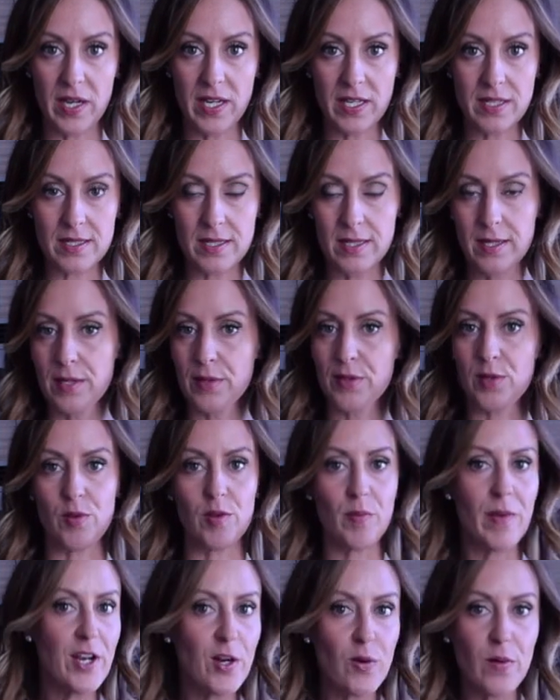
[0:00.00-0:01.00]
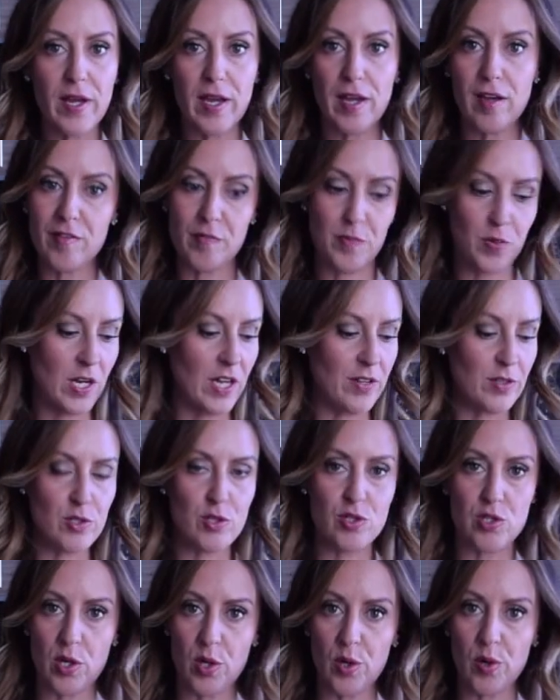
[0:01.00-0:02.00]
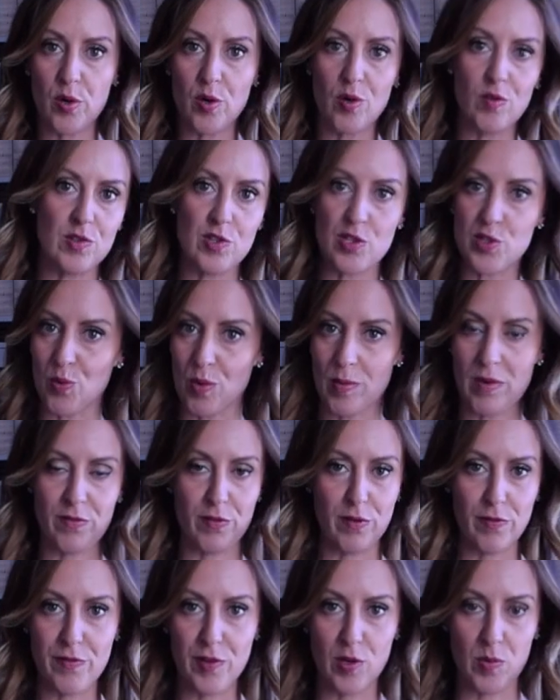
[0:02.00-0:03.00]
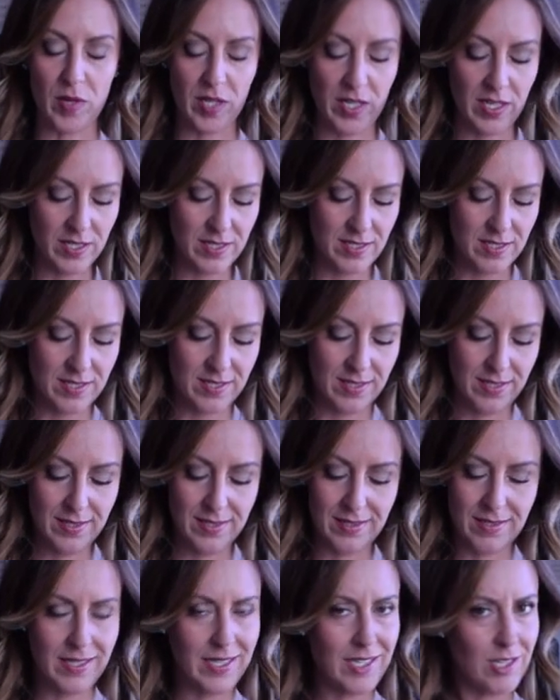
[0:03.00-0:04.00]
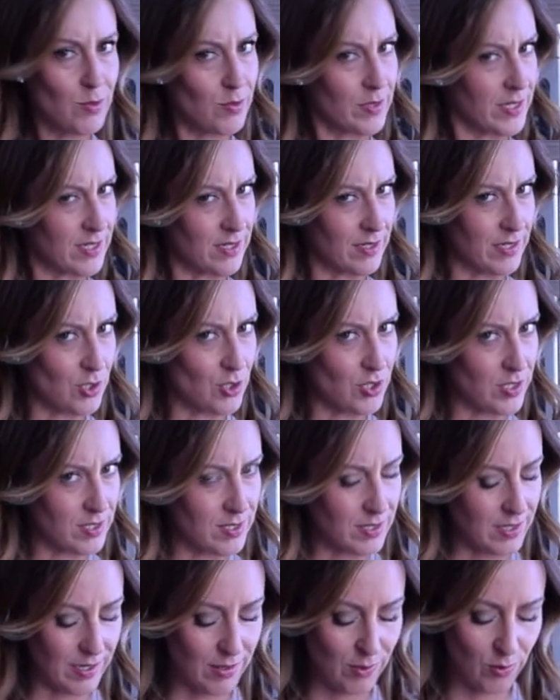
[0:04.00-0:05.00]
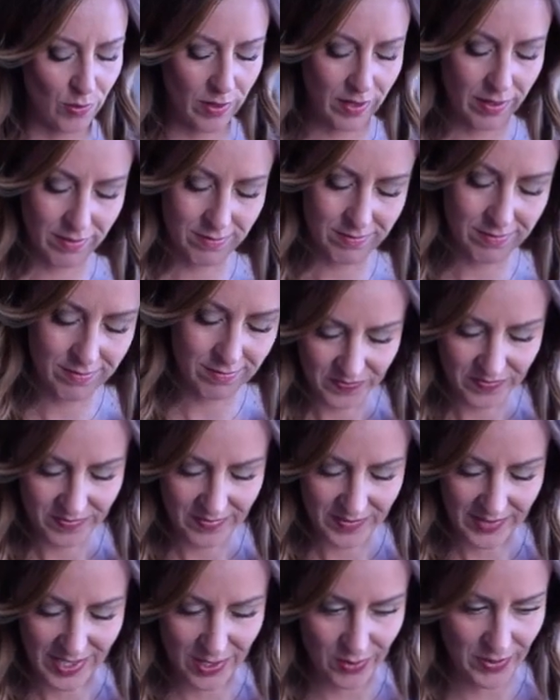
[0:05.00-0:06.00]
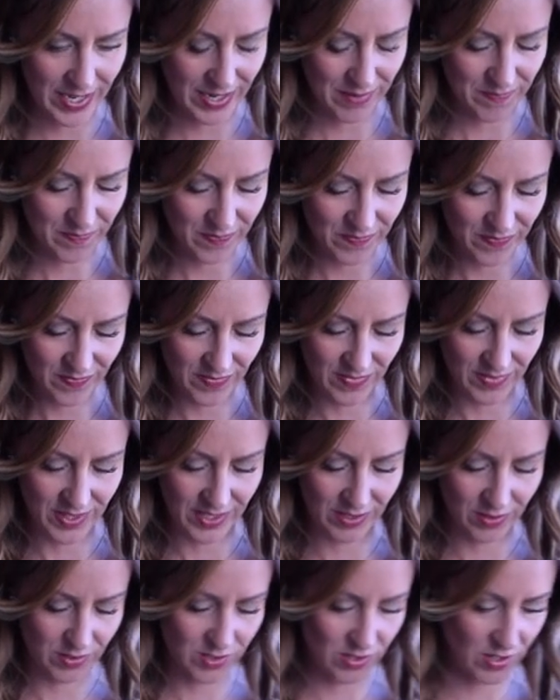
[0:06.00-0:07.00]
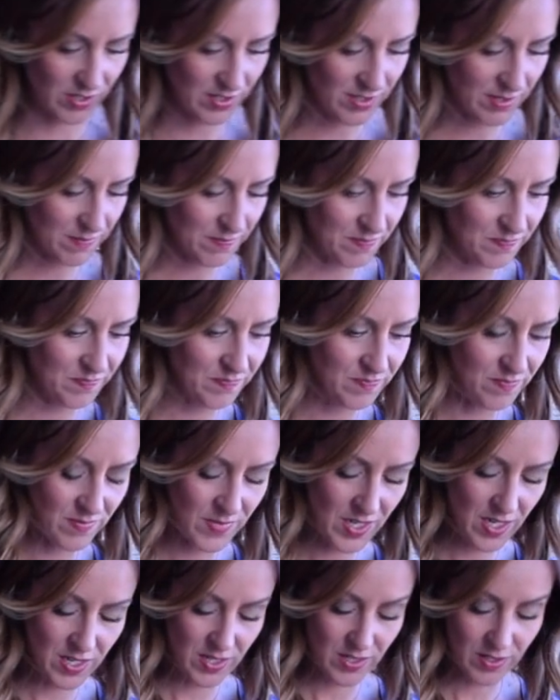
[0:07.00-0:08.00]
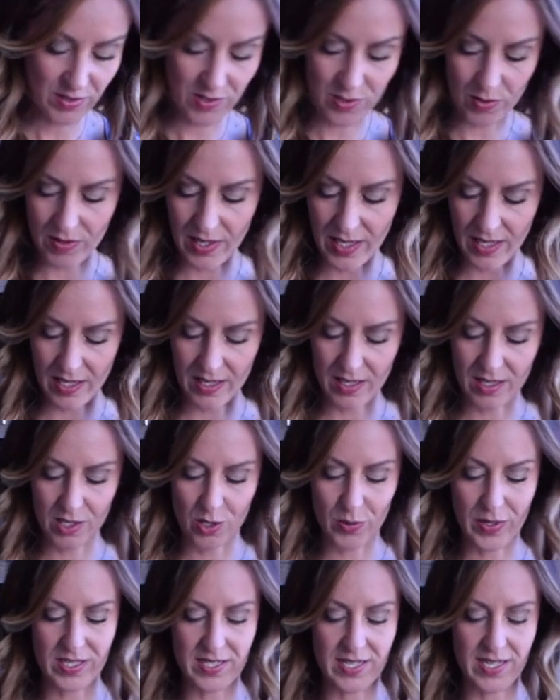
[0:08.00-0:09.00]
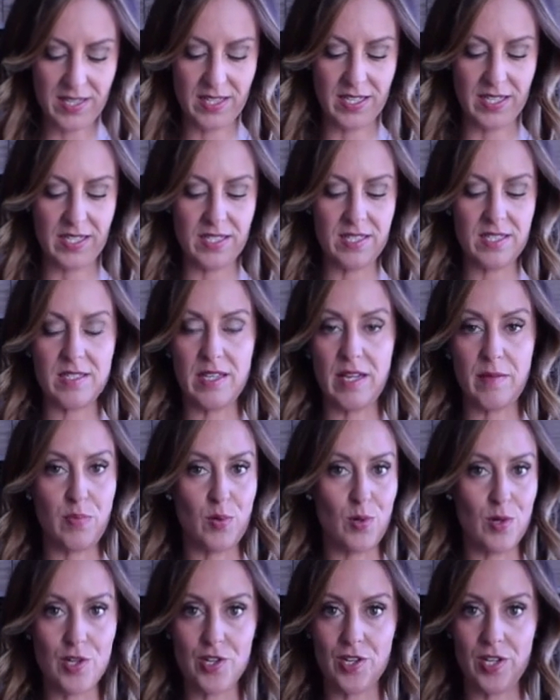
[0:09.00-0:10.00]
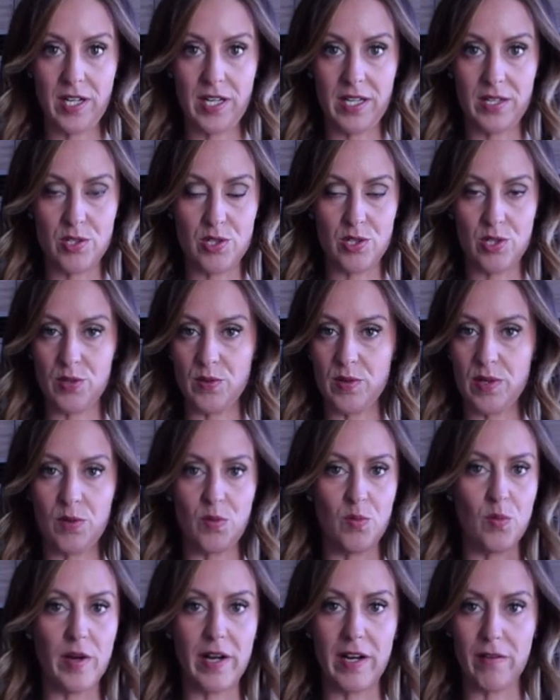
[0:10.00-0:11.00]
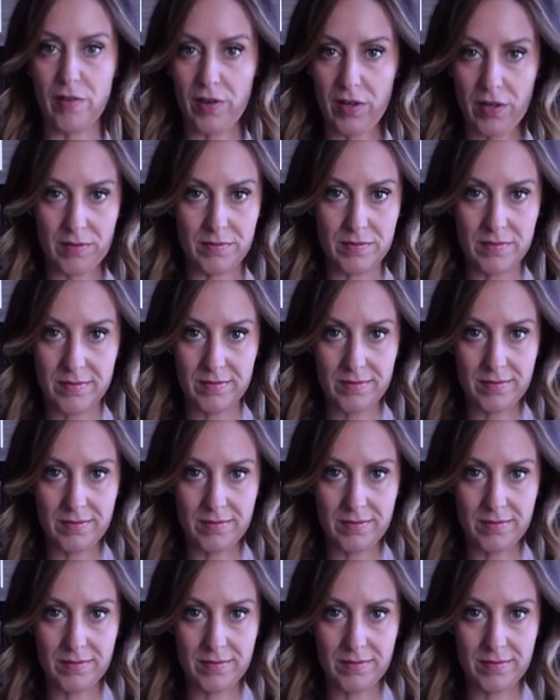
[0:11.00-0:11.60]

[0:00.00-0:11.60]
it, throw it in the microwave, put it on the stove, and just warm it for a few minutes. Equally delicious, either way. Okay, that looks awesome. So then you can take this and portion it into whatever